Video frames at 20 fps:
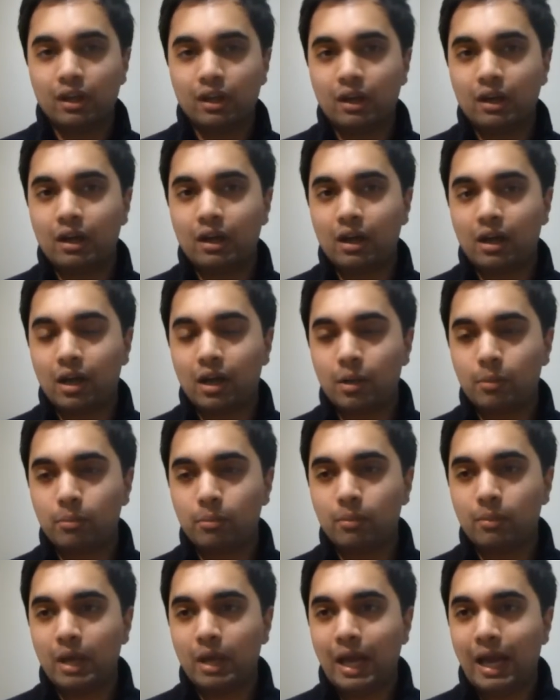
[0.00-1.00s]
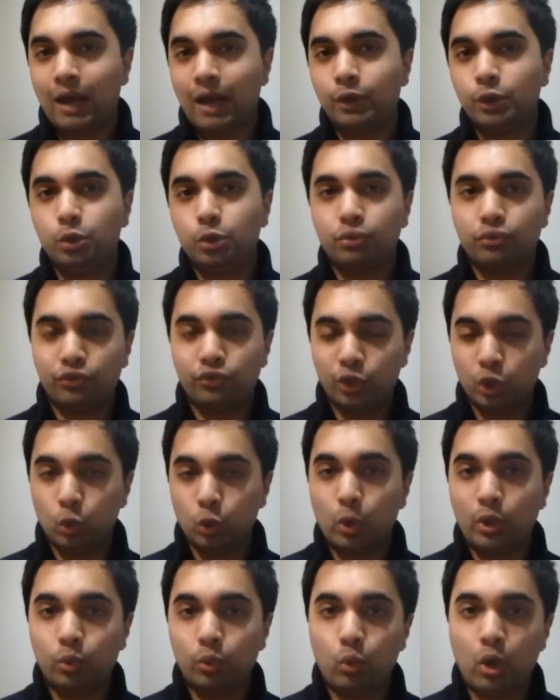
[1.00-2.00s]
How do you feel
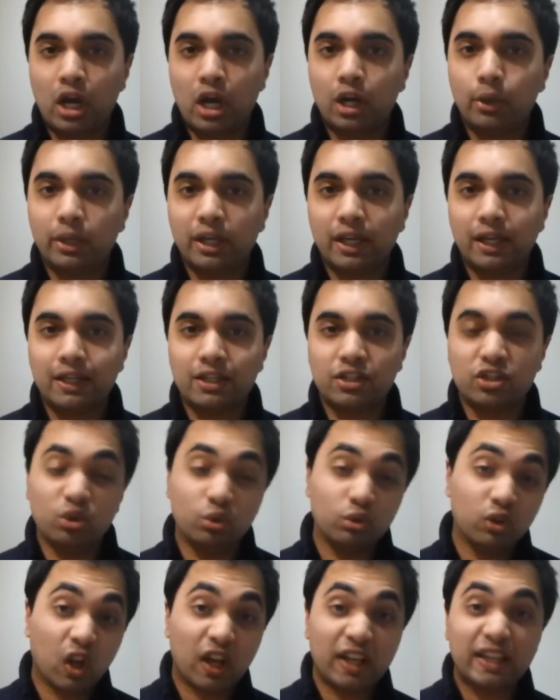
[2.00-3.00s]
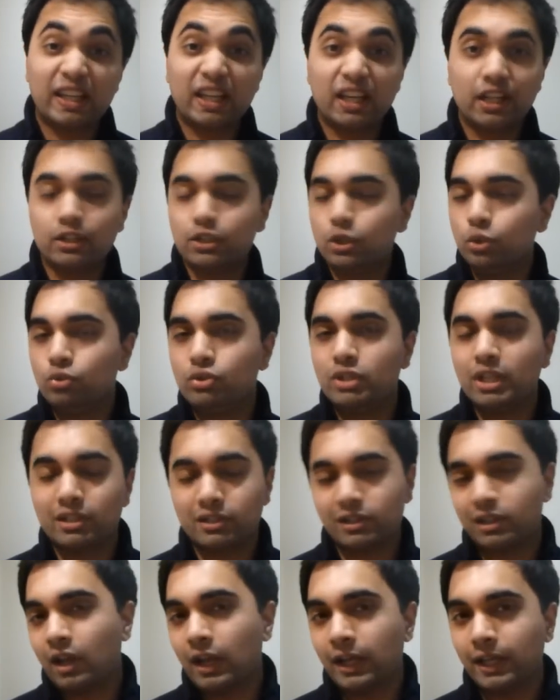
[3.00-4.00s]
when wearing it? Do you like it? Do you
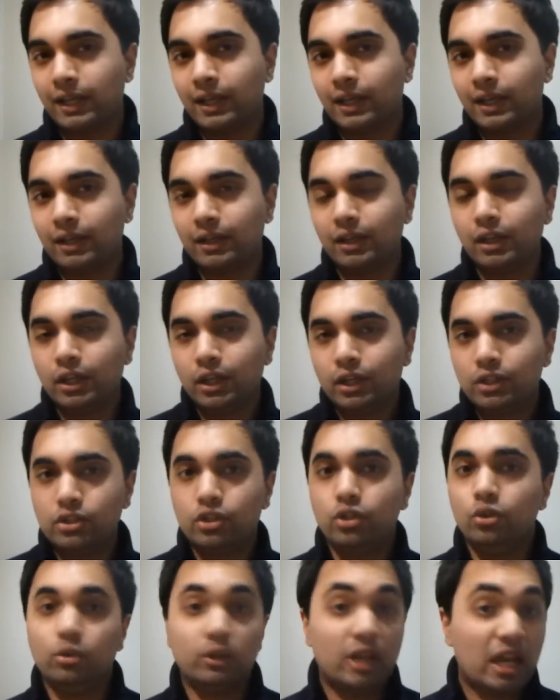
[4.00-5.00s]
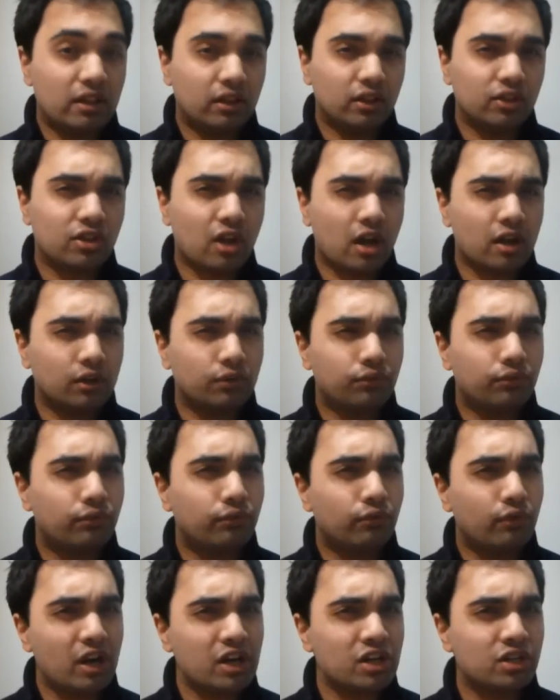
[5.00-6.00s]
dislike it? Do you get this kind of
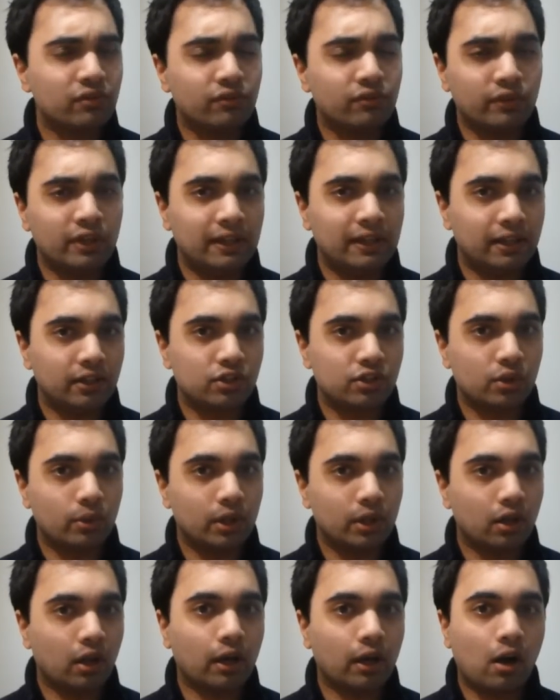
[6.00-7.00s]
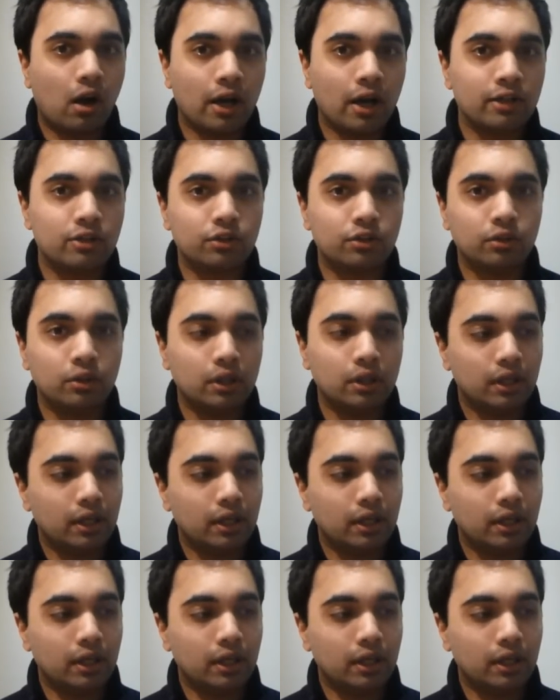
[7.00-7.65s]
fresh feeling to it like I do?